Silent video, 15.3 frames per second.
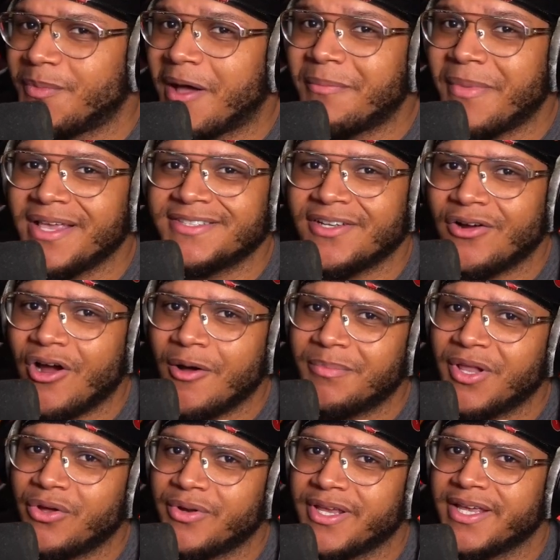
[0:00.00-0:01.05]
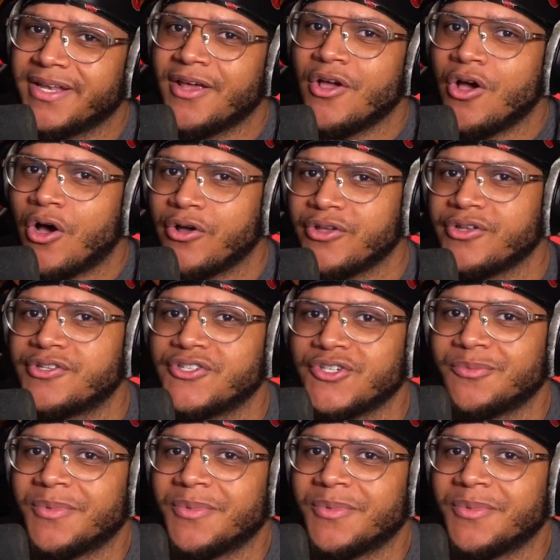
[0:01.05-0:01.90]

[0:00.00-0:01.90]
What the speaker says: I might start uploading it on YouTube